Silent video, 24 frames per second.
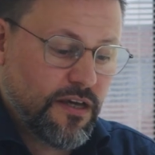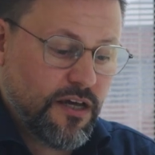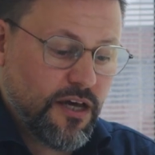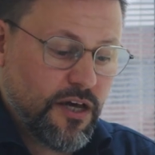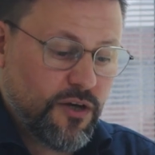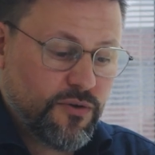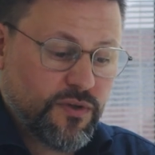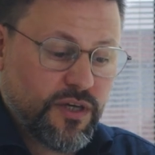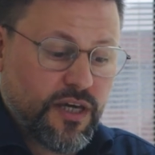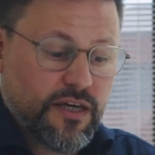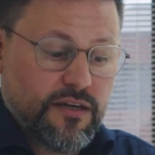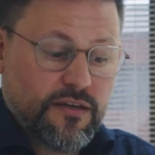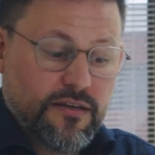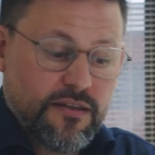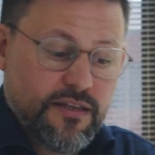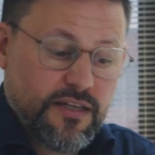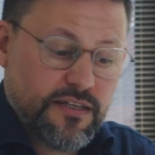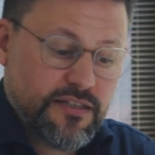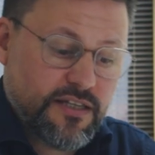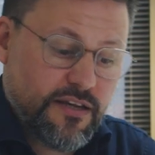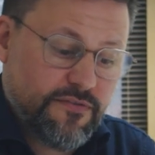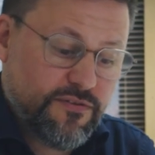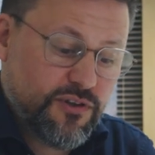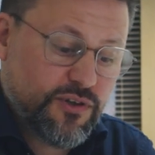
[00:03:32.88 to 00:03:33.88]
Okay,
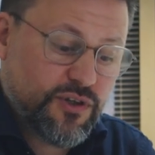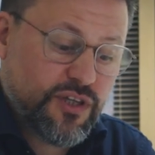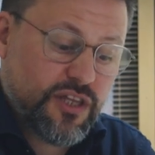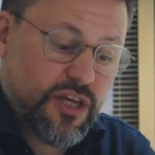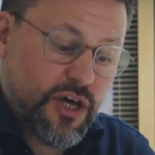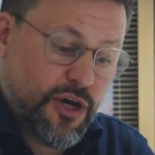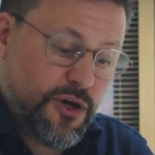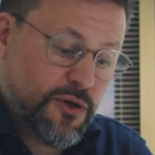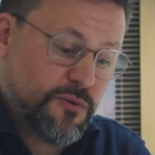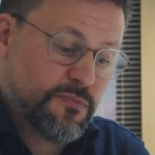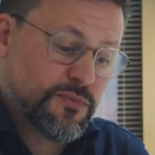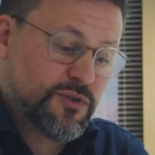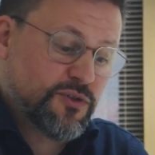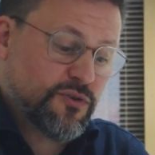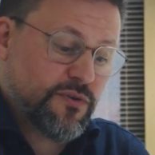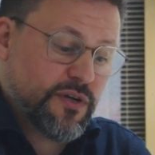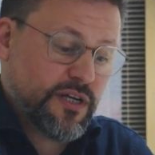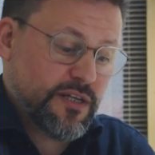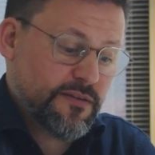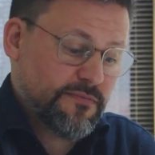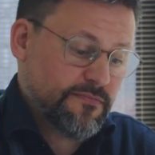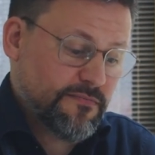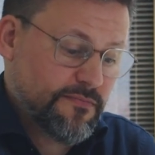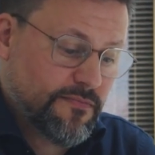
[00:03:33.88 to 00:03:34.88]
let's have a look at the home
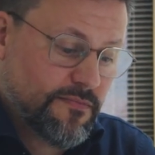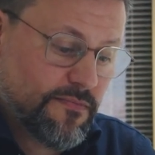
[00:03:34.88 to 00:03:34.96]
screen.